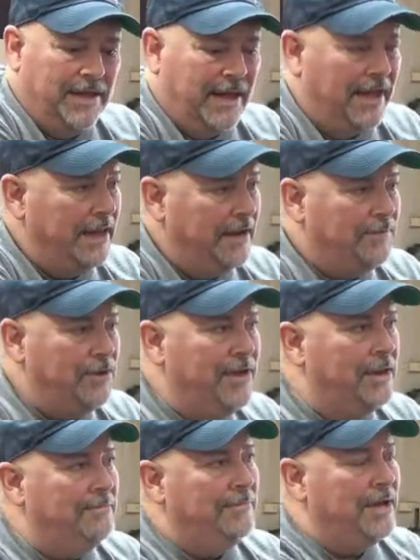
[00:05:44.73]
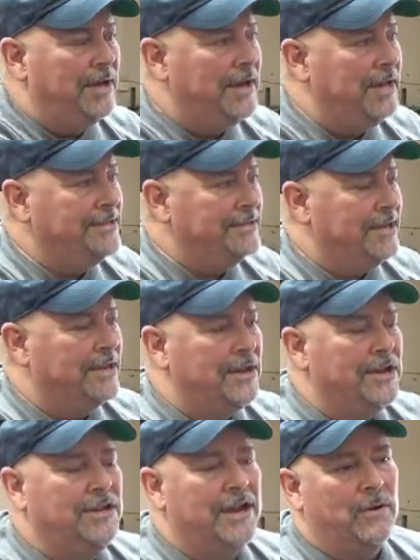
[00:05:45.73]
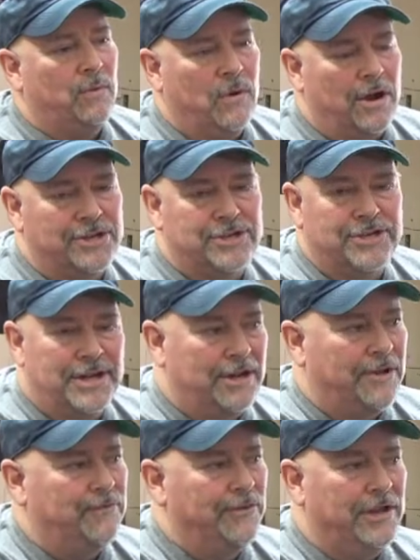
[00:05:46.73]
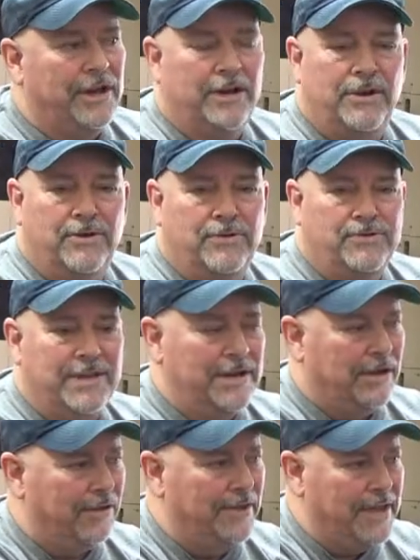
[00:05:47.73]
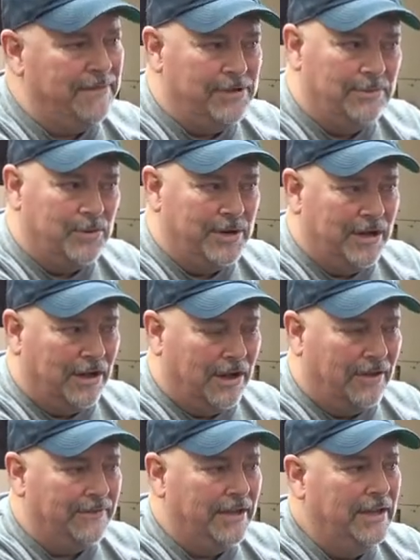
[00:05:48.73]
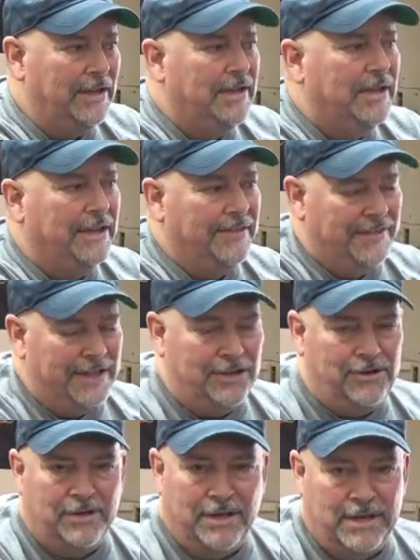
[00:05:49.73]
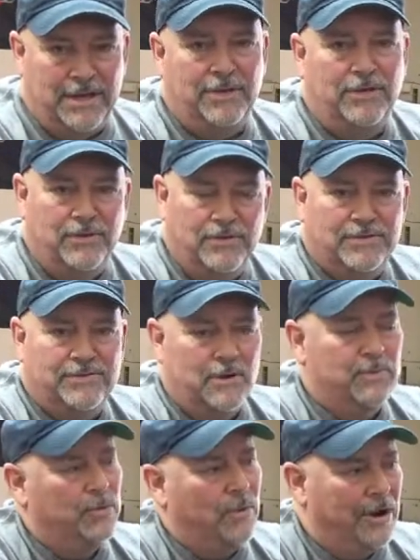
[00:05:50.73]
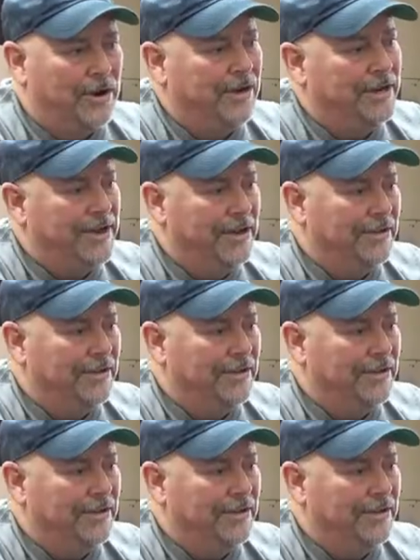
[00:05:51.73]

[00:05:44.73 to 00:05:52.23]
Yeah, and if you get mud stuck on it, you got to wash it off with a hose, get all the heavy debris off, and then you can use soap and water in the terry